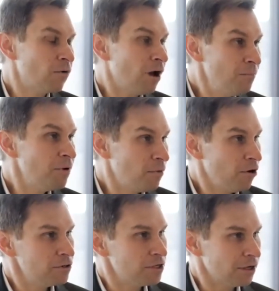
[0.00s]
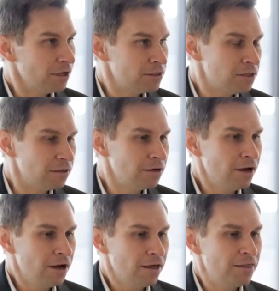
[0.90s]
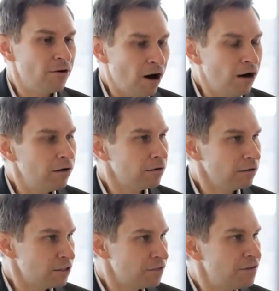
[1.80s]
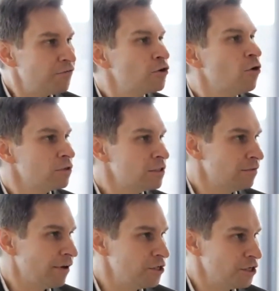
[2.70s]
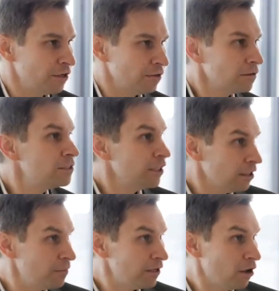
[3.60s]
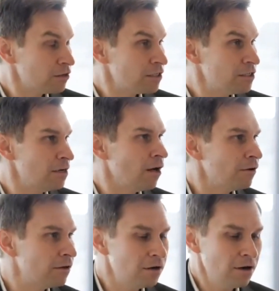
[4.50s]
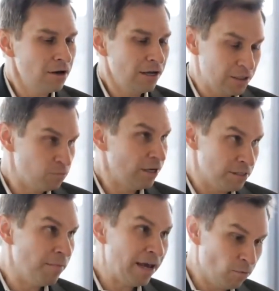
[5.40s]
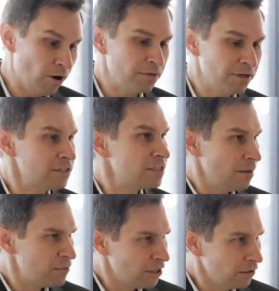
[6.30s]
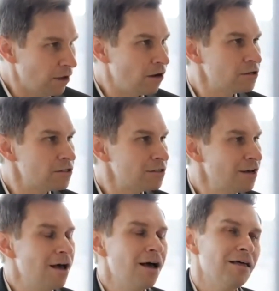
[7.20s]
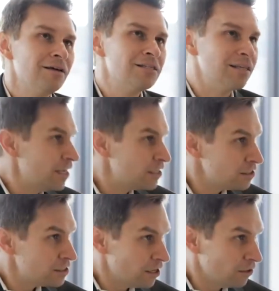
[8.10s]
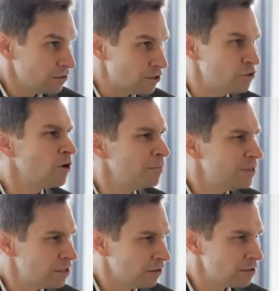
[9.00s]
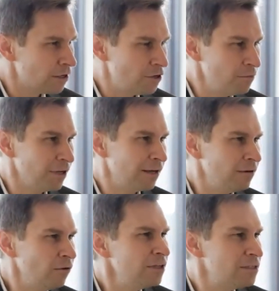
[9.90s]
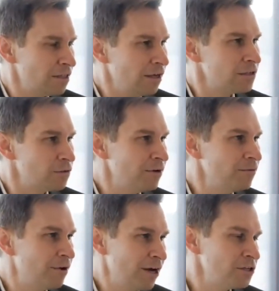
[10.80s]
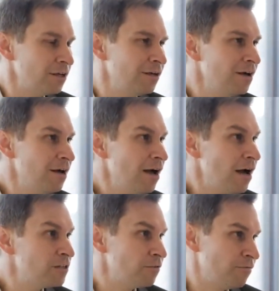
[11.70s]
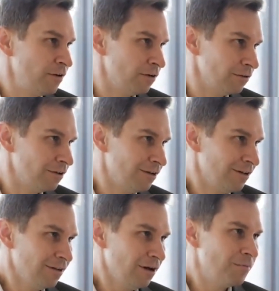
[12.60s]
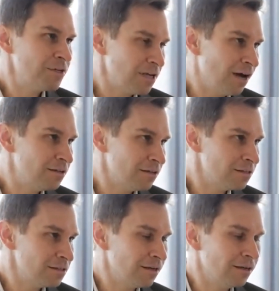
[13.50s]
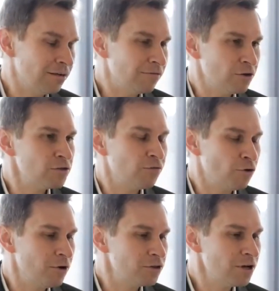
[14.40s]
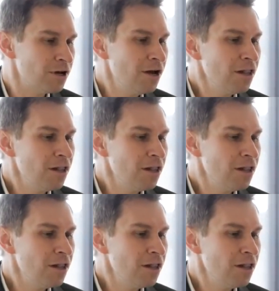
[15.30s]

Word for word: What I'm proposing is that there are lots of different causes of aging. Telomere loss is another, is, is a main one. There's stem cell loss, senescent cells, so zombie cells that accumulate, all these things. We, we actually as a field, I'm a scientist uh, mm-hmm. first and foremost.